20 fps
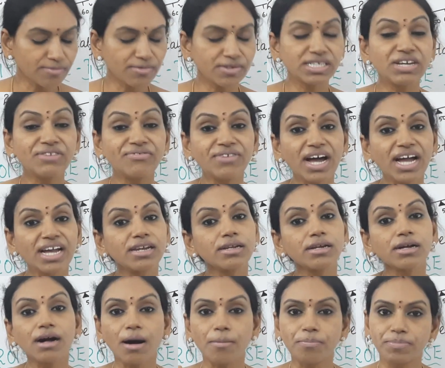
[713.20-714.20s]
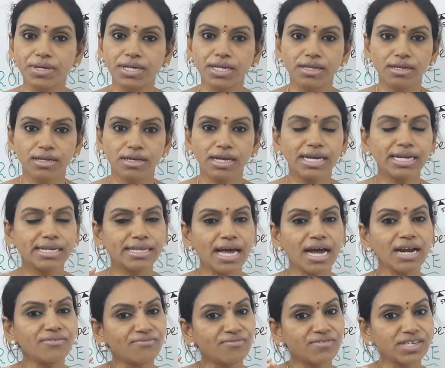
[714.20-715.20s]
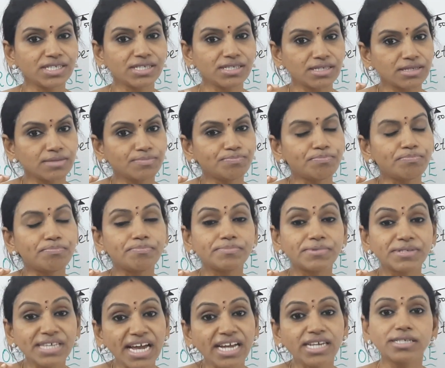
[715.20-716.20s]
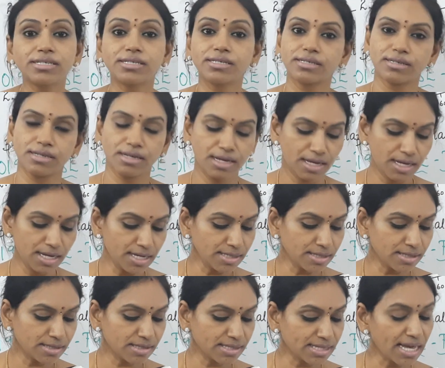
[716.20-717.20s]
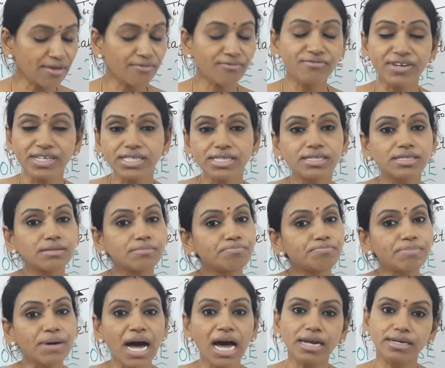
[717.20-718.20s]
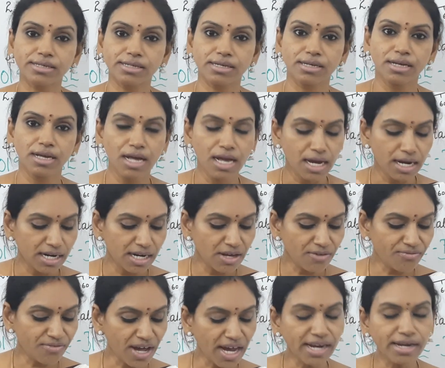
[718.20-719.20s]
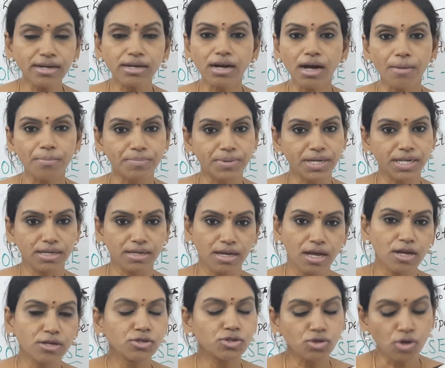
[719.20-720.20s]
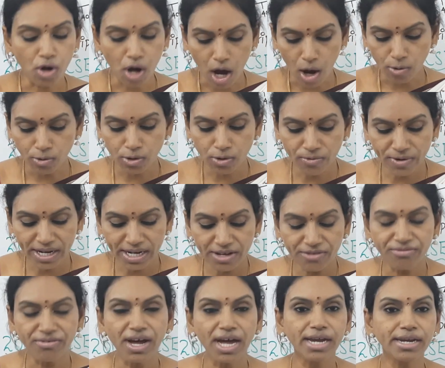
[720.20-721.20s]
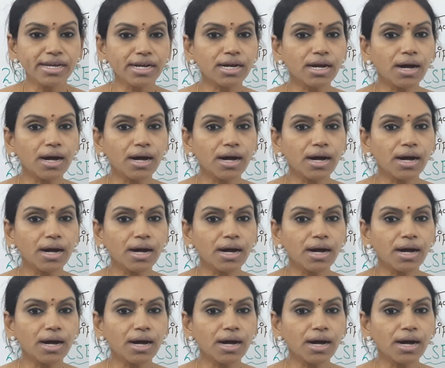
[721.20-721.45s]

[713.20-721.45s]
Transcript: define couple. In that first section, first part, define couple. So how do we define a